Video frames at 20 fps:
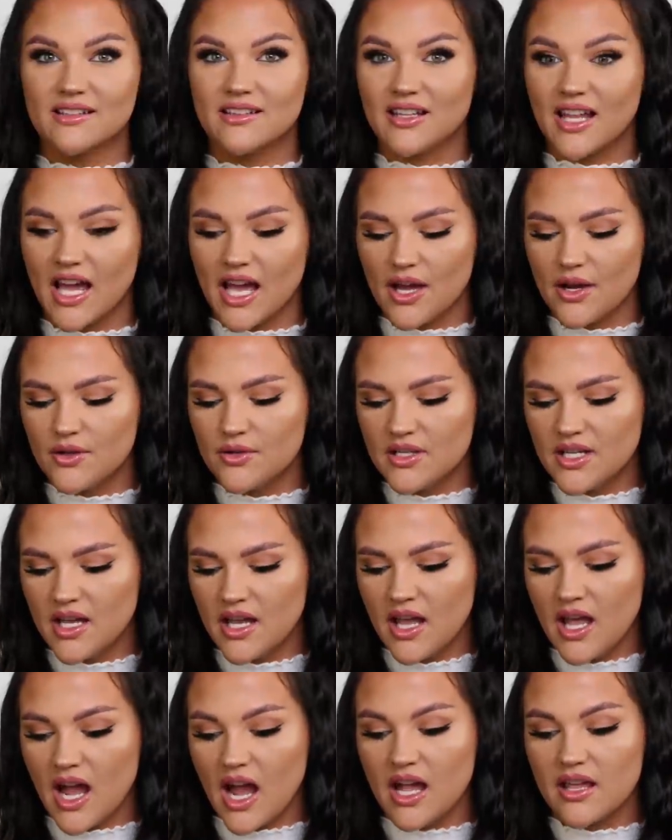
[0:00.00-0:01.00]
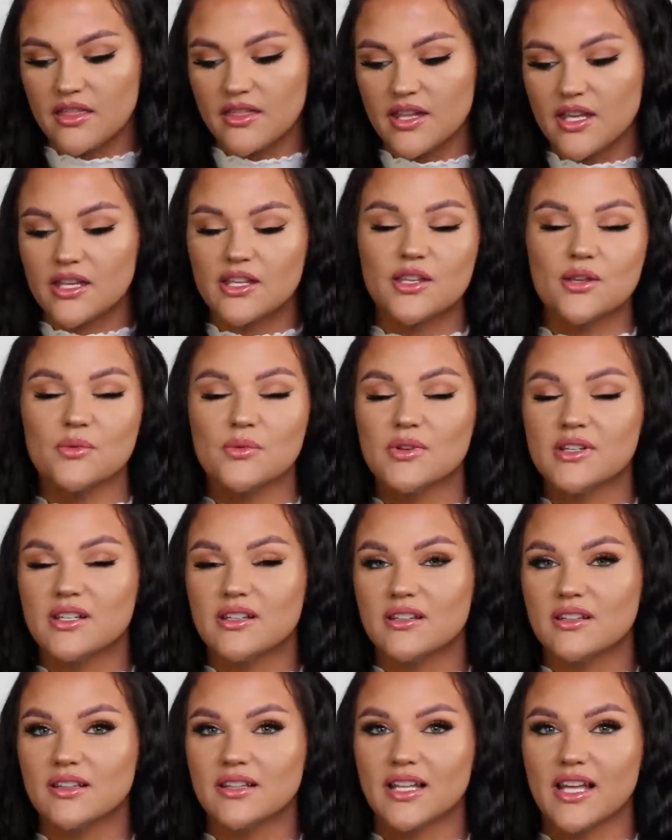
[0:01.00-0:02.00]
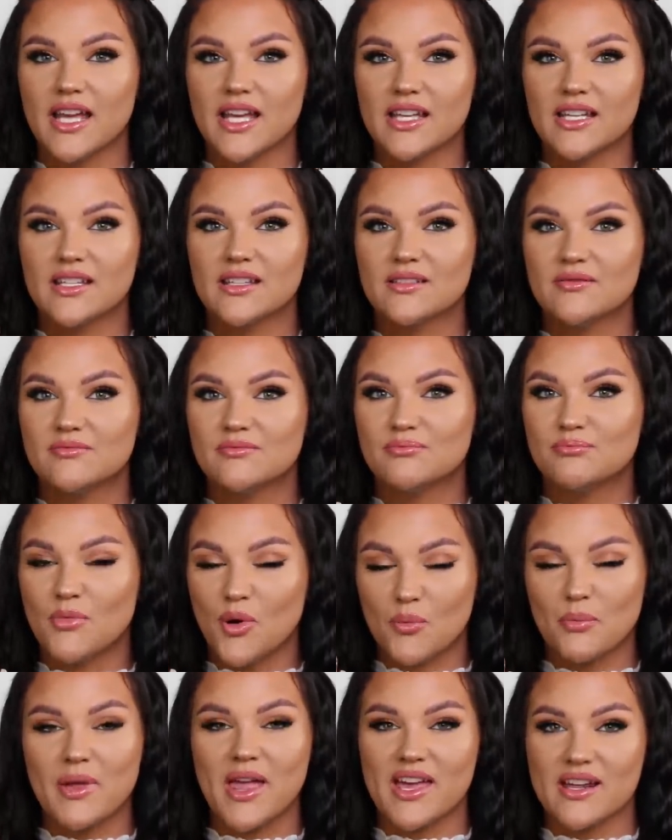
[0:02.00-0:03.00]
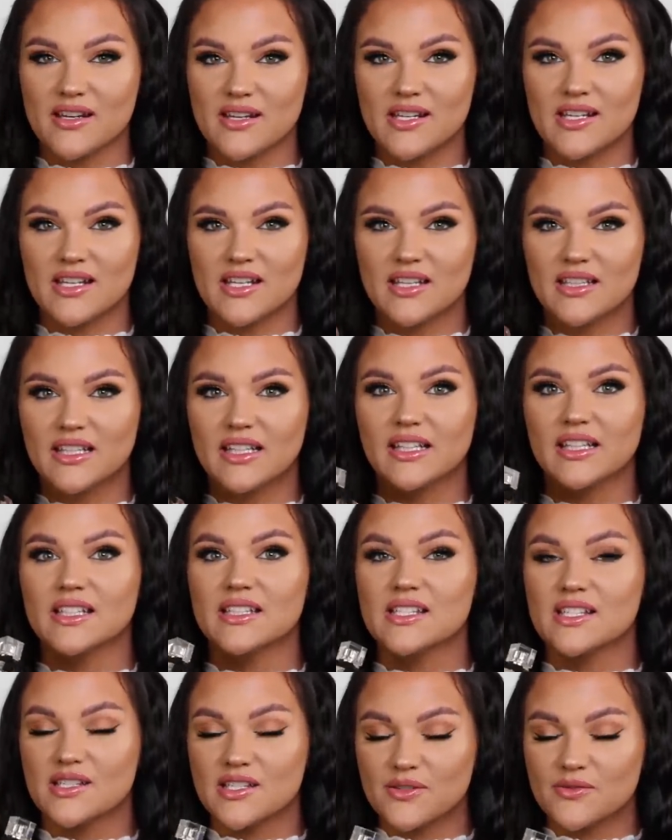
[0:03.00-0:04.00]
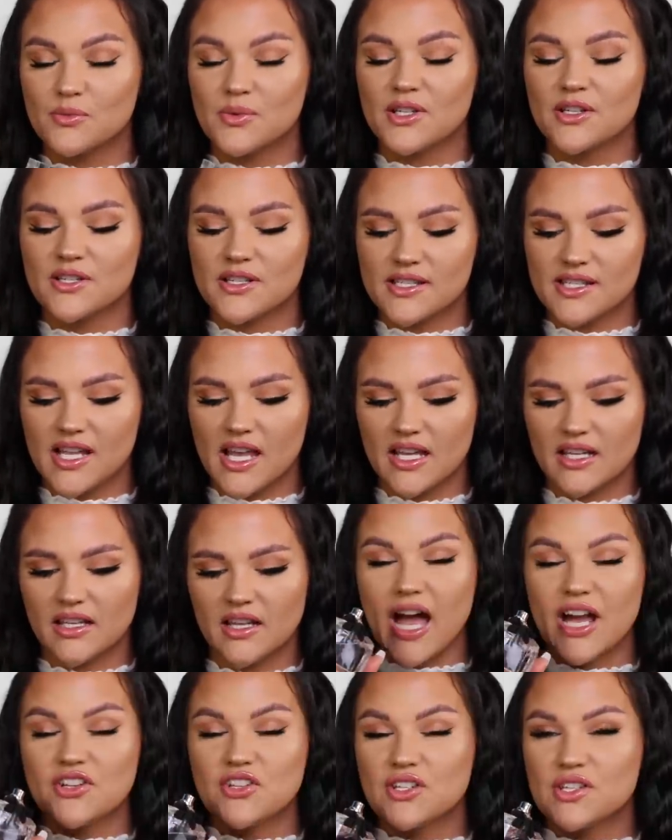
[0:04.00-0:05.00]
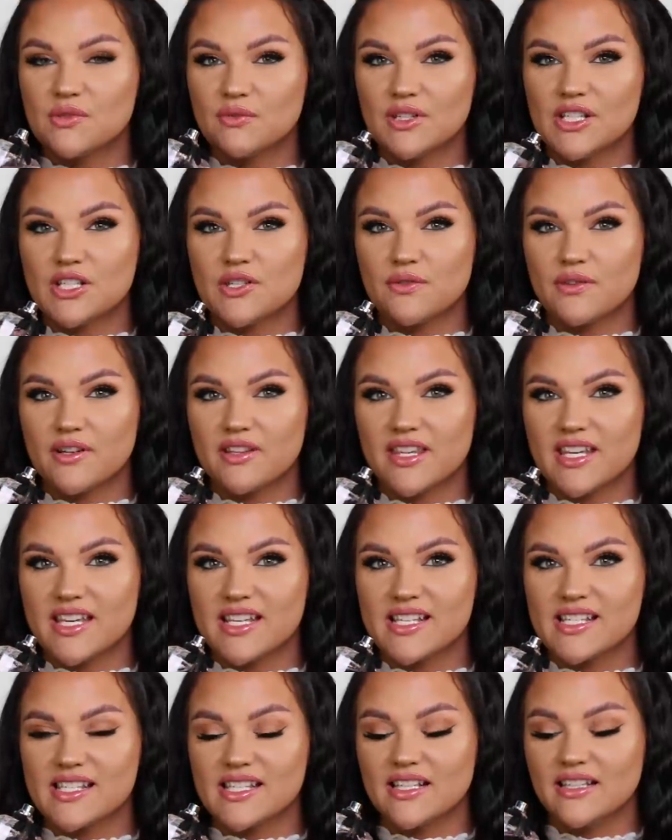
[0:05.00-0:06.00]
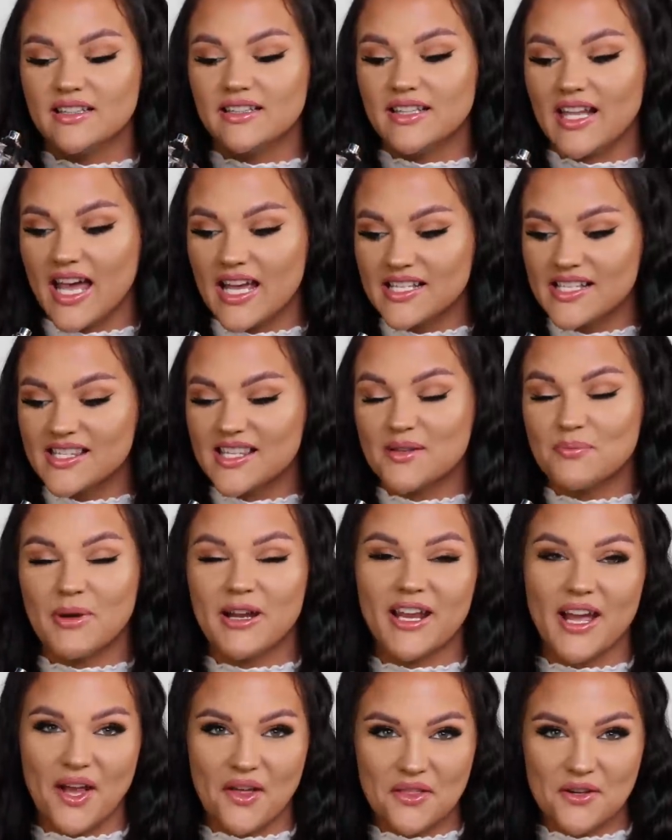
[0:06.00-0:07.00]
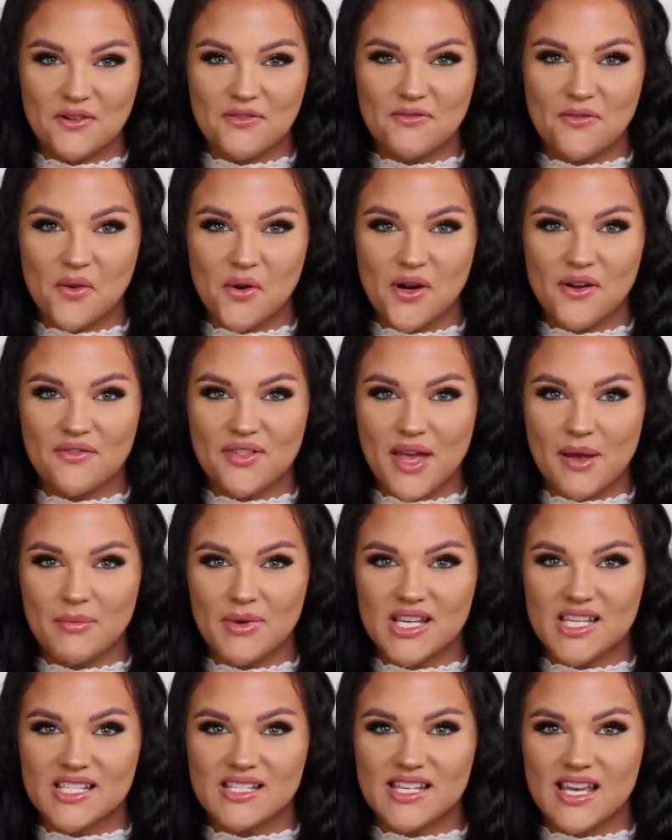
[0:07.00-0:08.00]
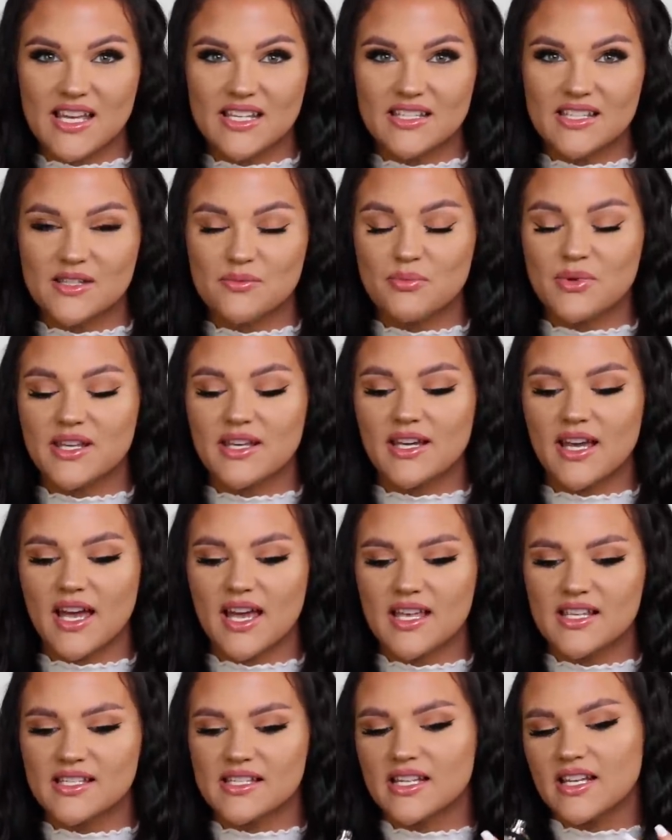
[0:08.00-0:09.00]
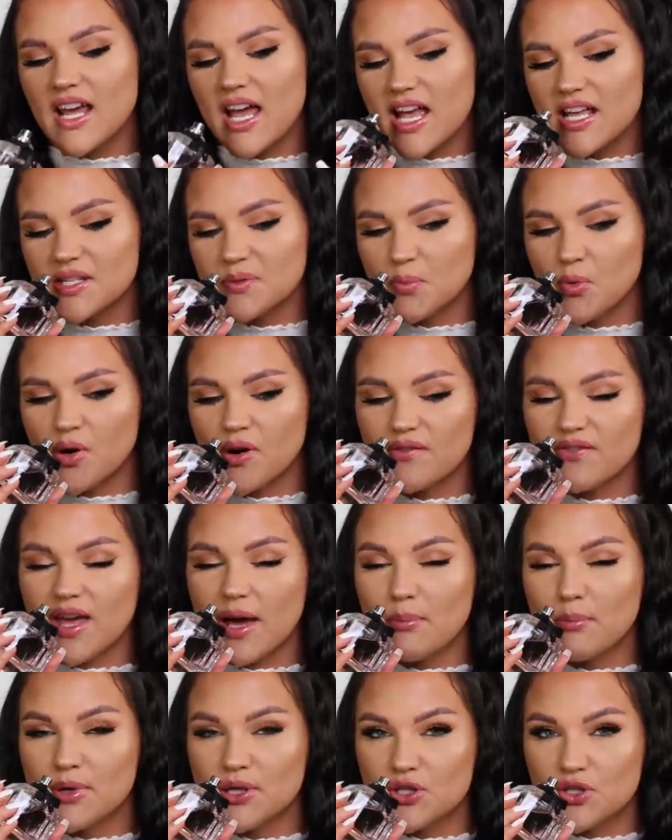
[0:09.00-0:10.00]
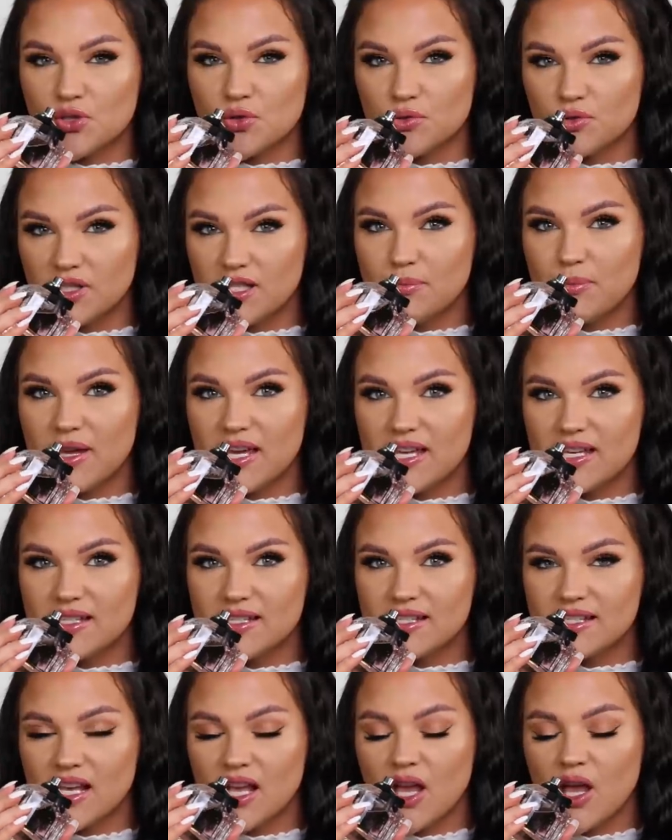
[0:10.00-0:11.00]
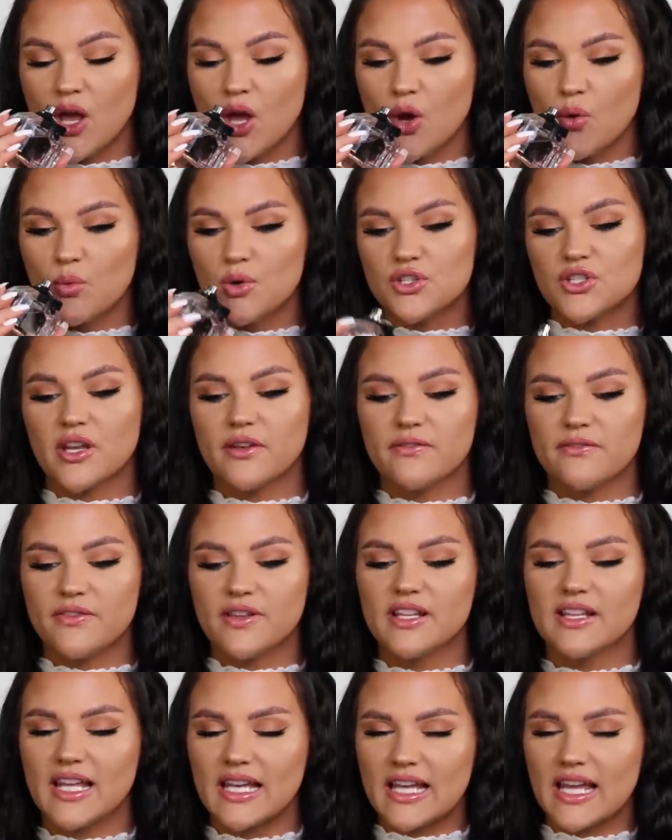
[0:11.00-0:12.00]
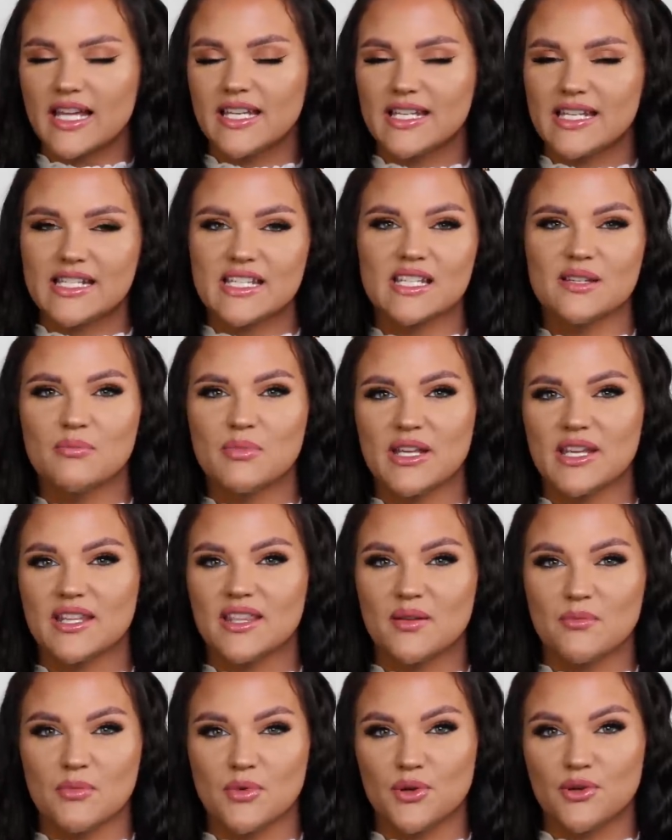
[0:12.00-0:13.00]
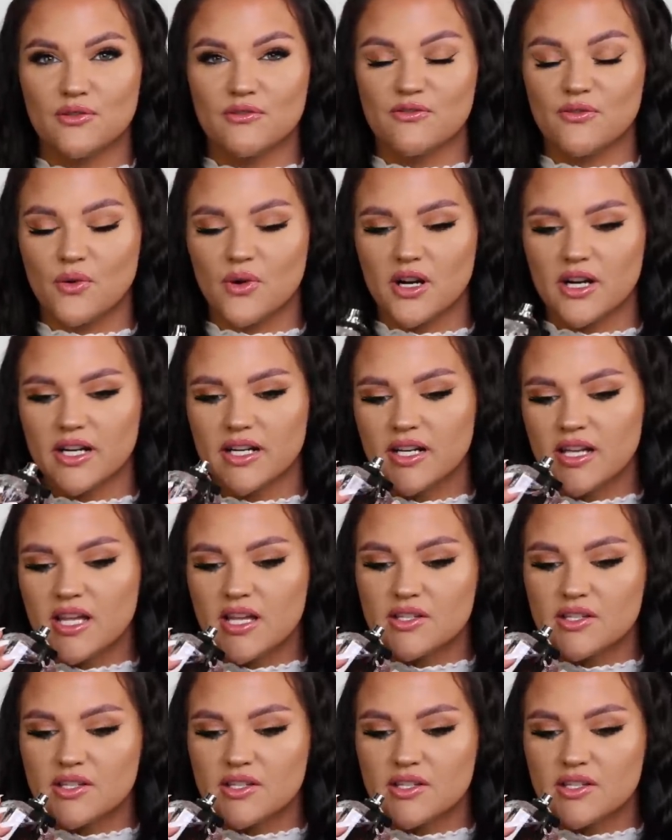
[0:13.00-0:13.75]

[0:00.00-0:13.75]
Cloud, I think you would like Mon Petit. Like it's a sweeter scent. I just reach for this less than my other four, if that makes sense, because it has more of that patchouli base, which I feel like I need to be in the mood for.